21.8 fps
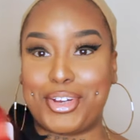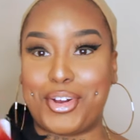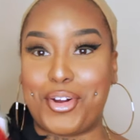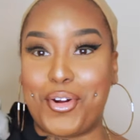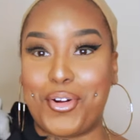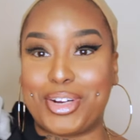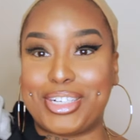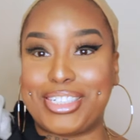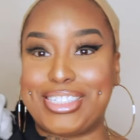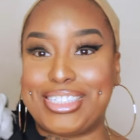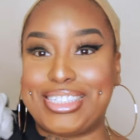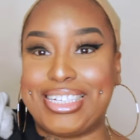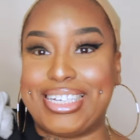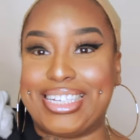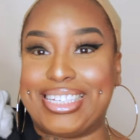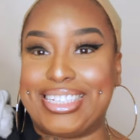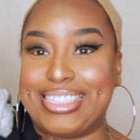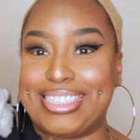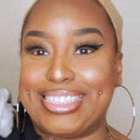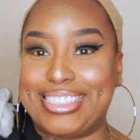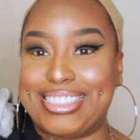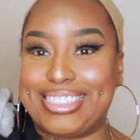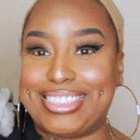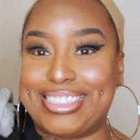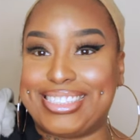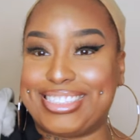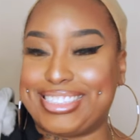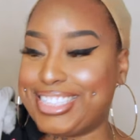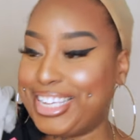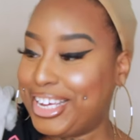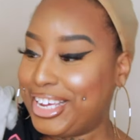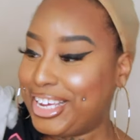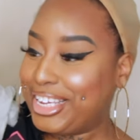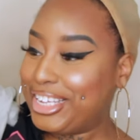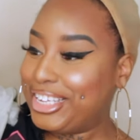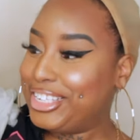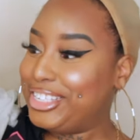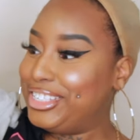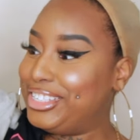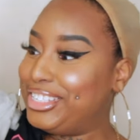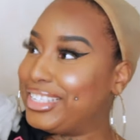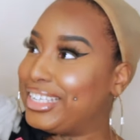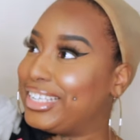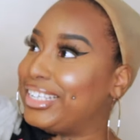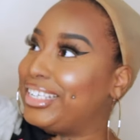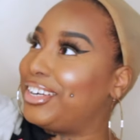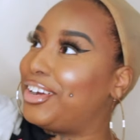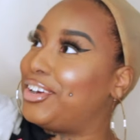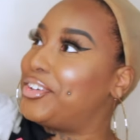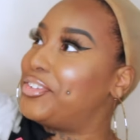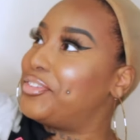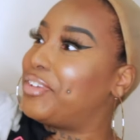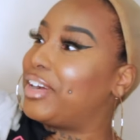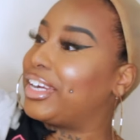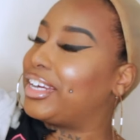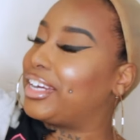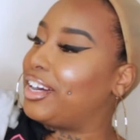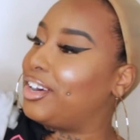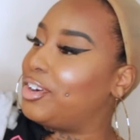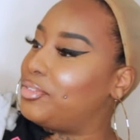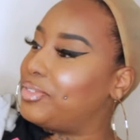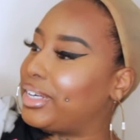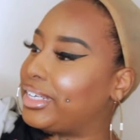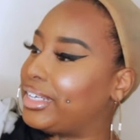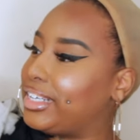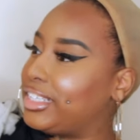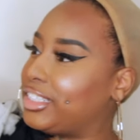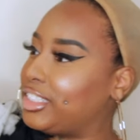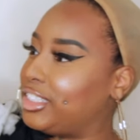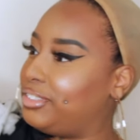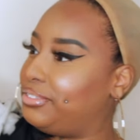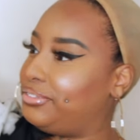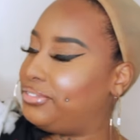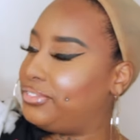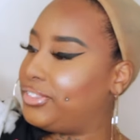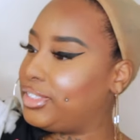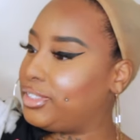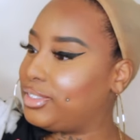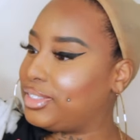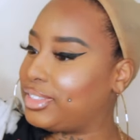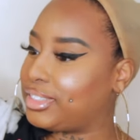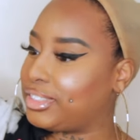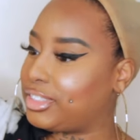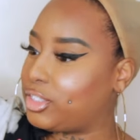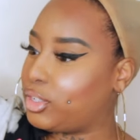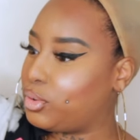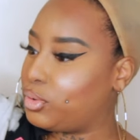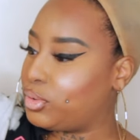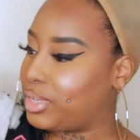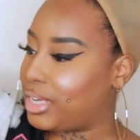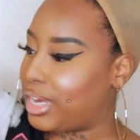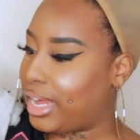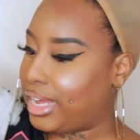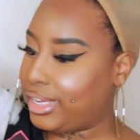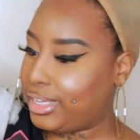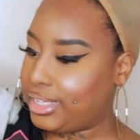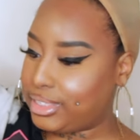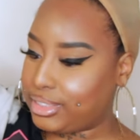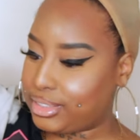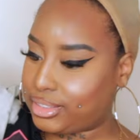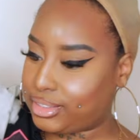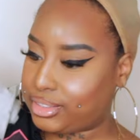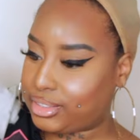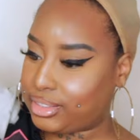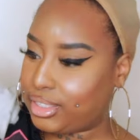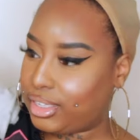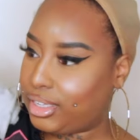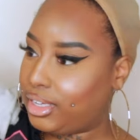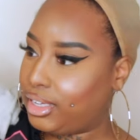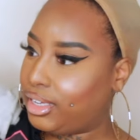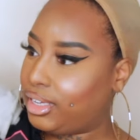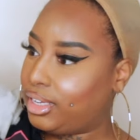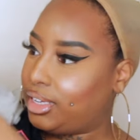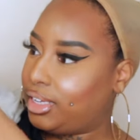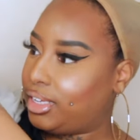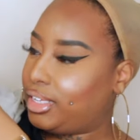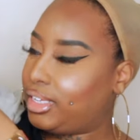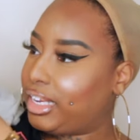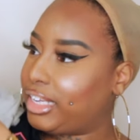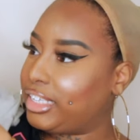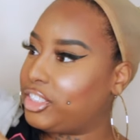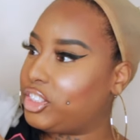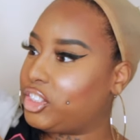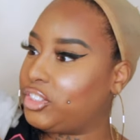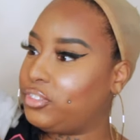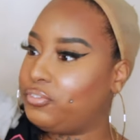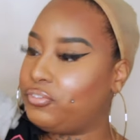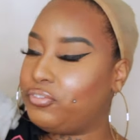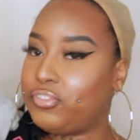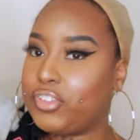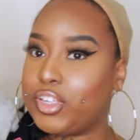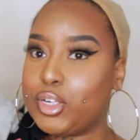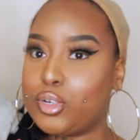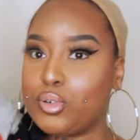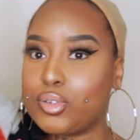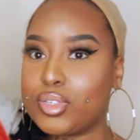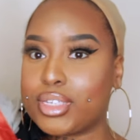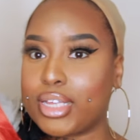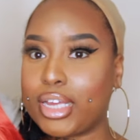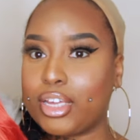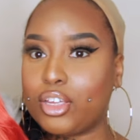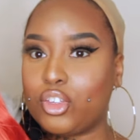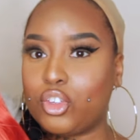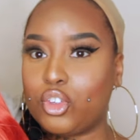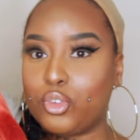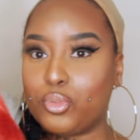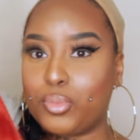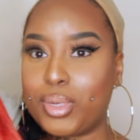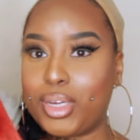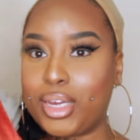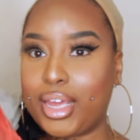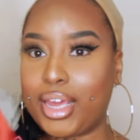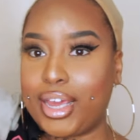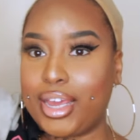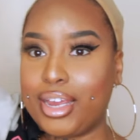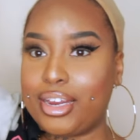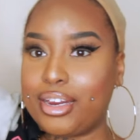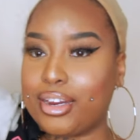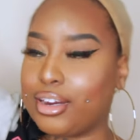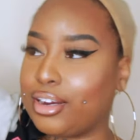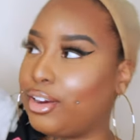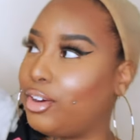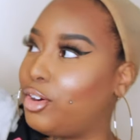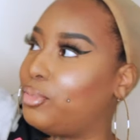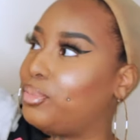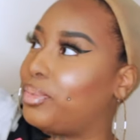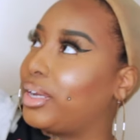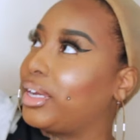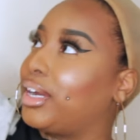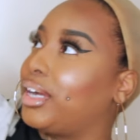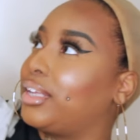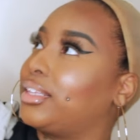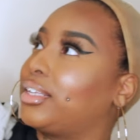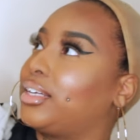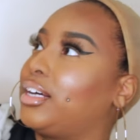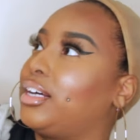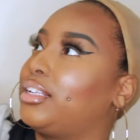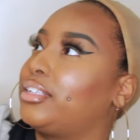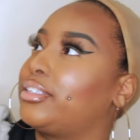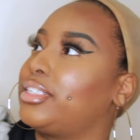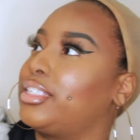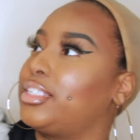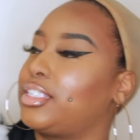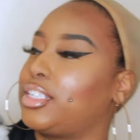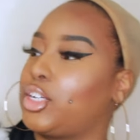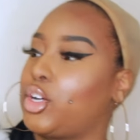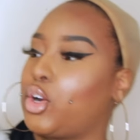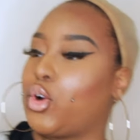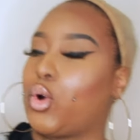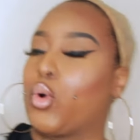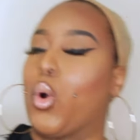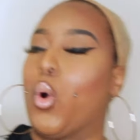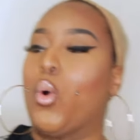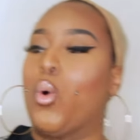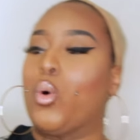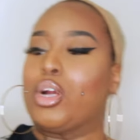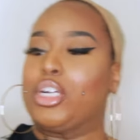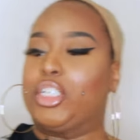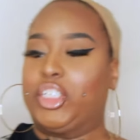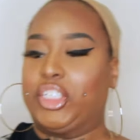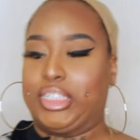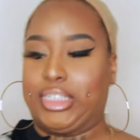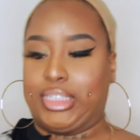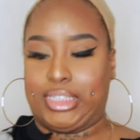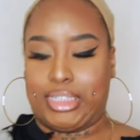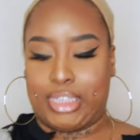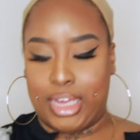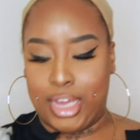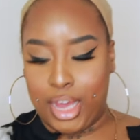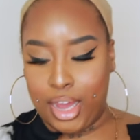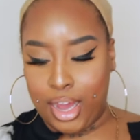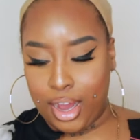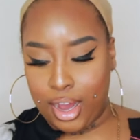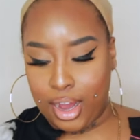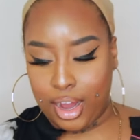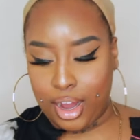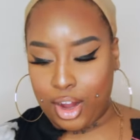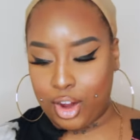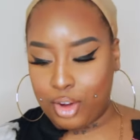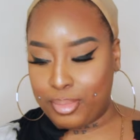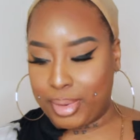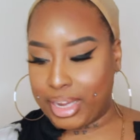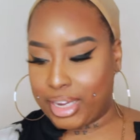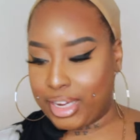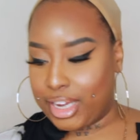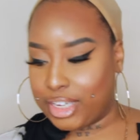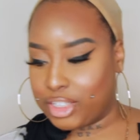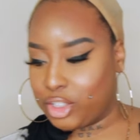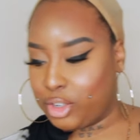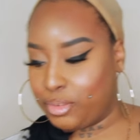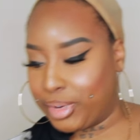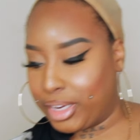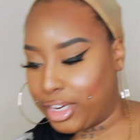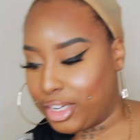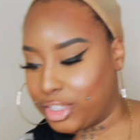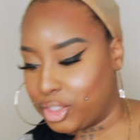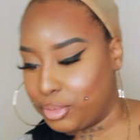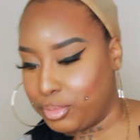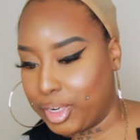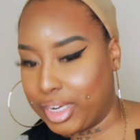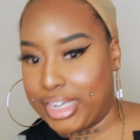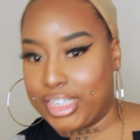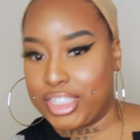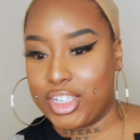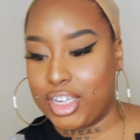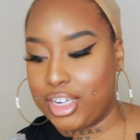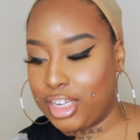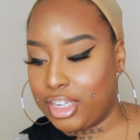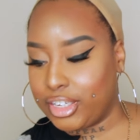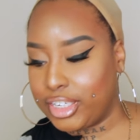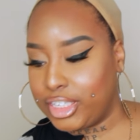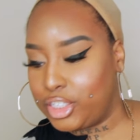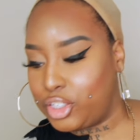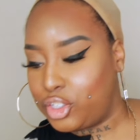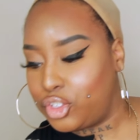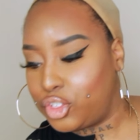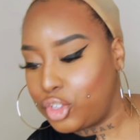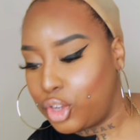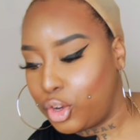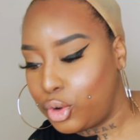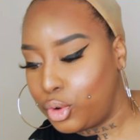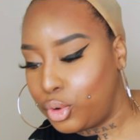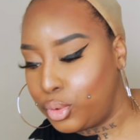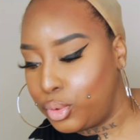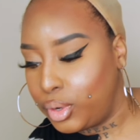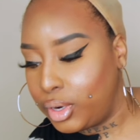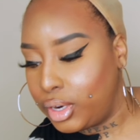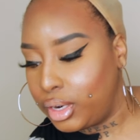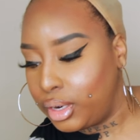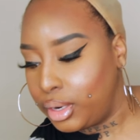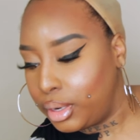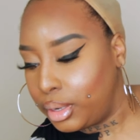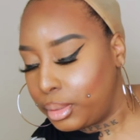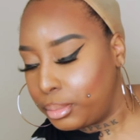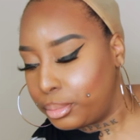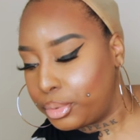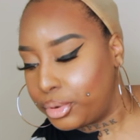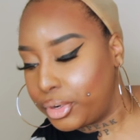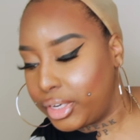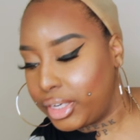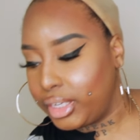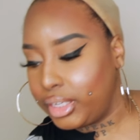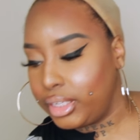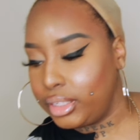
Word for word: gorgeous look at oh my oh my gosh she feels so nice like she feels like human hair oh my god the color is gorgeous oh my gosh oh my gosh oh my gosh the color is so pretty